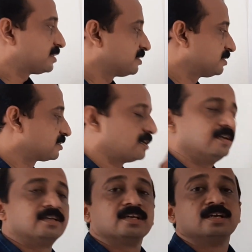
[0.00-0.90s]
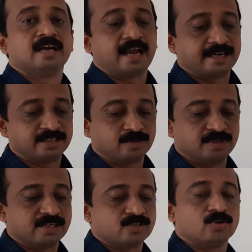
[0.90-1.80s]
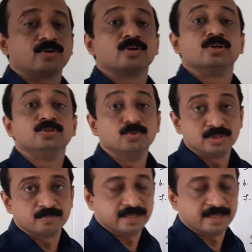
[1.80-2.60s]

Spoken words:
matrix is called identity matrix or unity